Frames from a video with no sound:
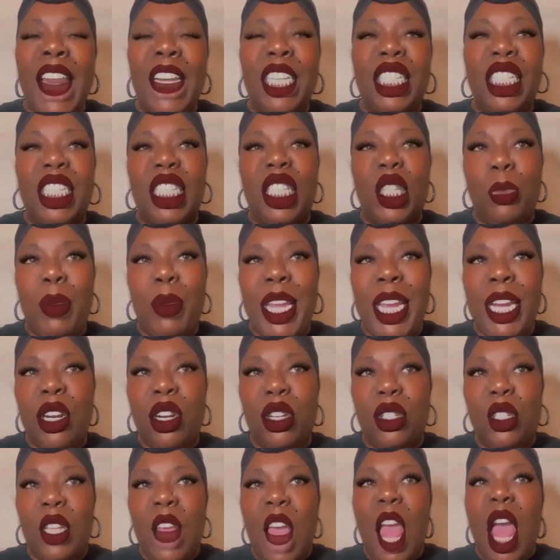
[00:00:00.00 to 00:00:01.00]
by Haddish and
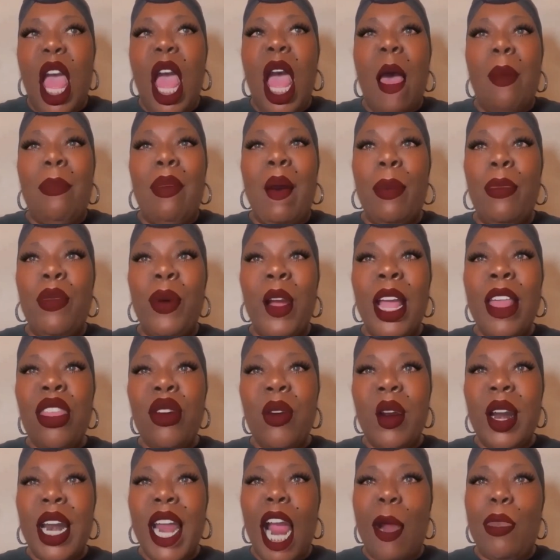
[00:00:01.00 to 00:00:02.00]
Spears. My
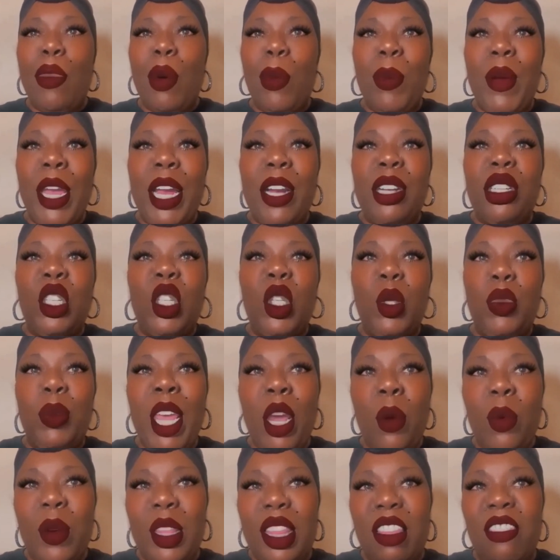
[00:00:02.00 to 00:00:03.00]
brother and I are prepared
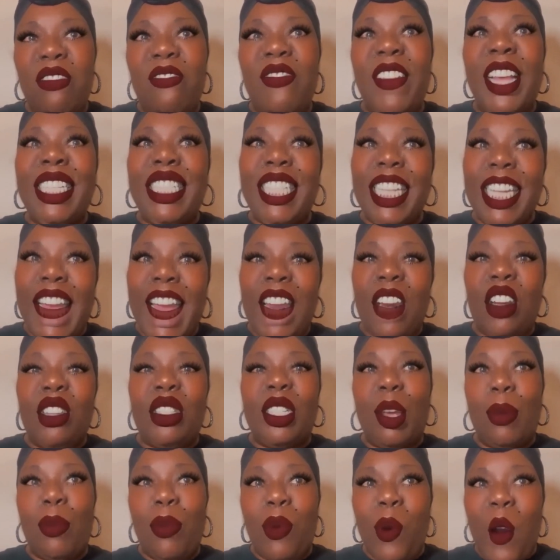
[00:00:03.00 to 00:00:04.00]
to speak with
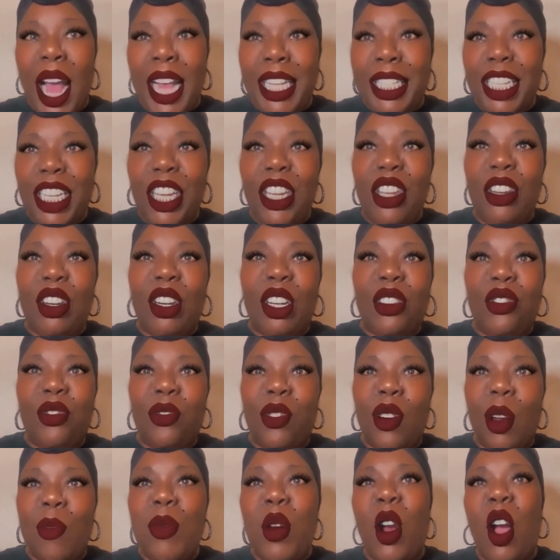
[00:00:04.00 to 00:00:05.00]
investigators and
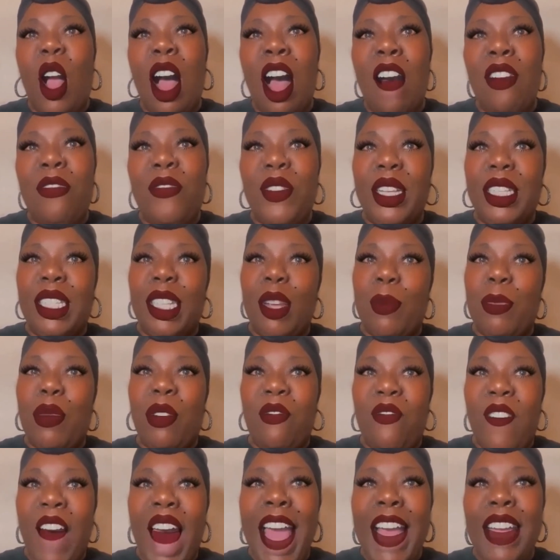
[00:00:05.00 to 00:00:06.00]
prosecutors from your
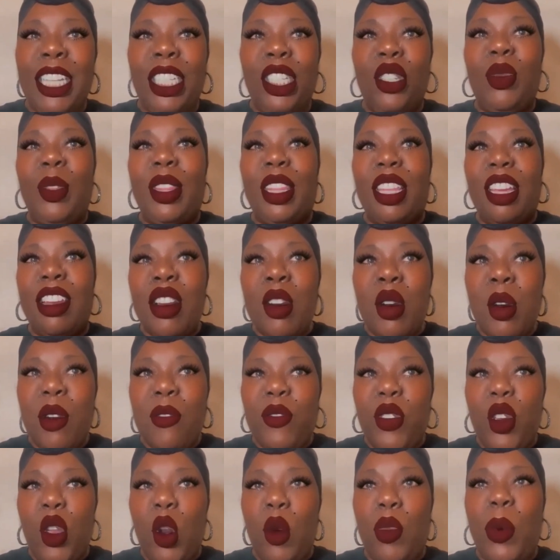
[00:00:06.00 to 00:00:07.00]
office and provide you with
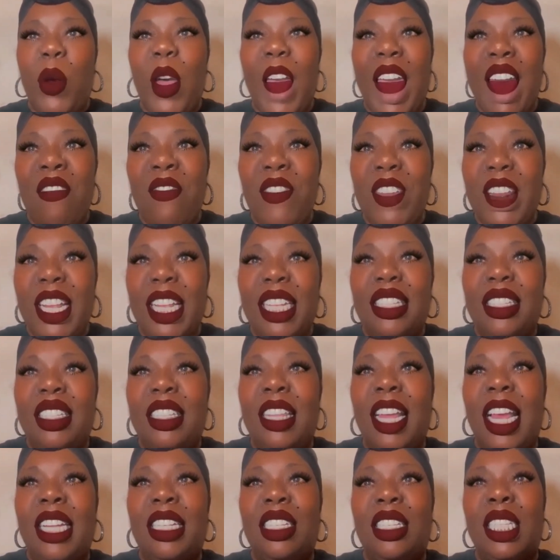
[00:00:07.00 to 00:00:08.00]
the irrefutable
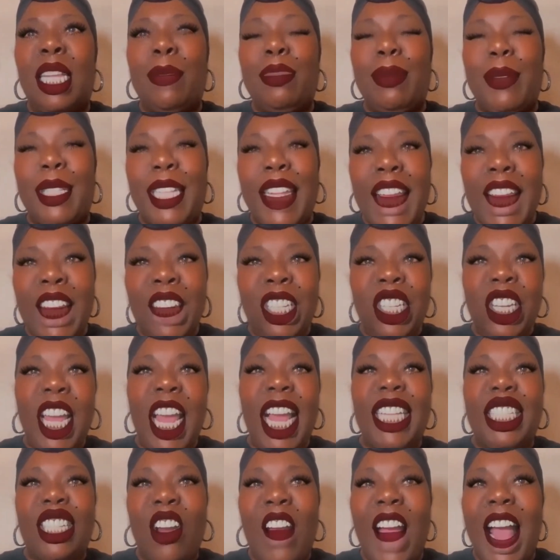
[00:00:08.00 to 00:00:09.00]
evidence that
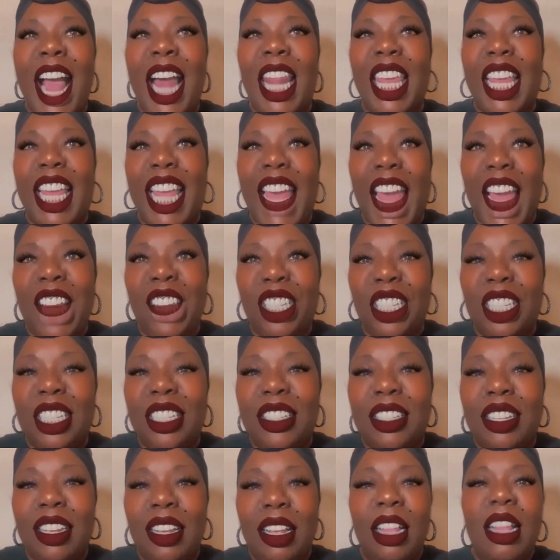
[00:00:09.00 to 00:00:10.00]
substantiates our
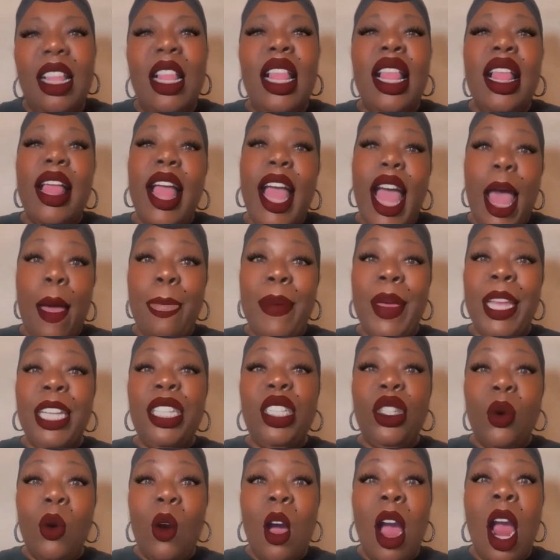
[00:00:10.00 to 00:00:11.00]
allegations.
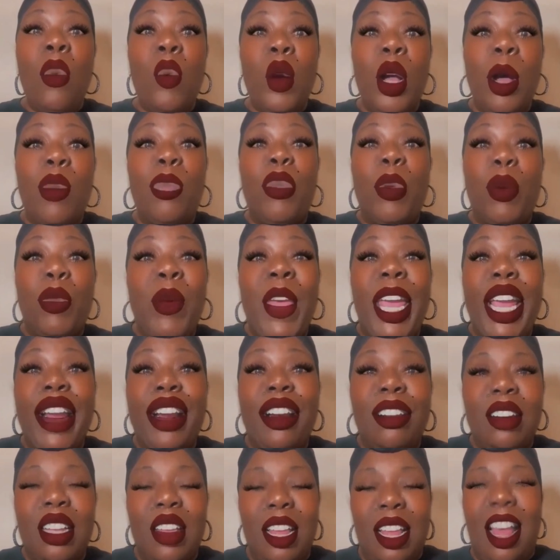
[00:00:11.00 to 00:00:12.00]
I bet you are well
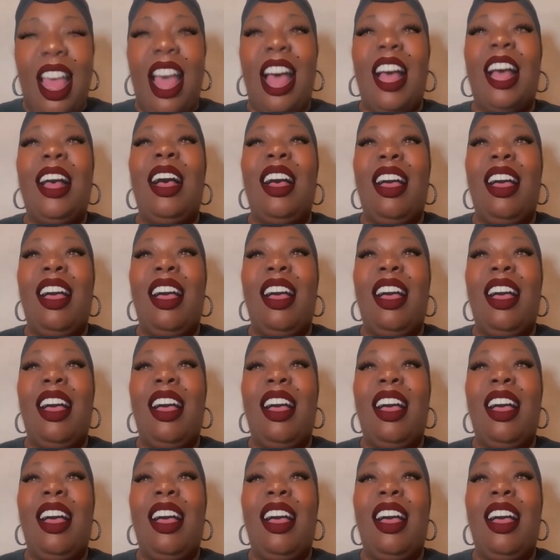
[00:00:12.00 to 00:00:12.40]
prepared.